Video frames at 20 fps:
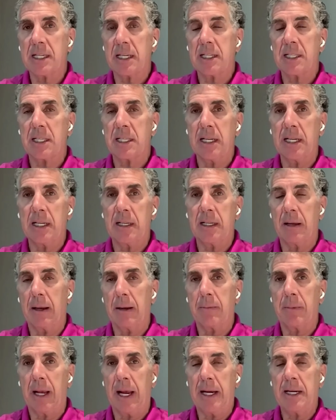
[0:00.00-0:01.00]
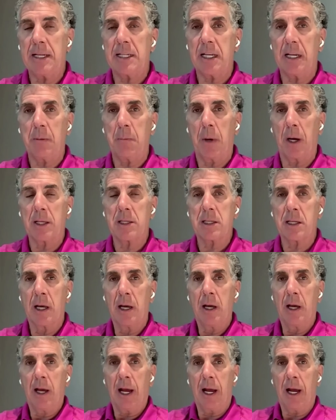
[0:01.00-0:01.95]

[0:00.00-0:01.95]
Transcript: 16, 18 months,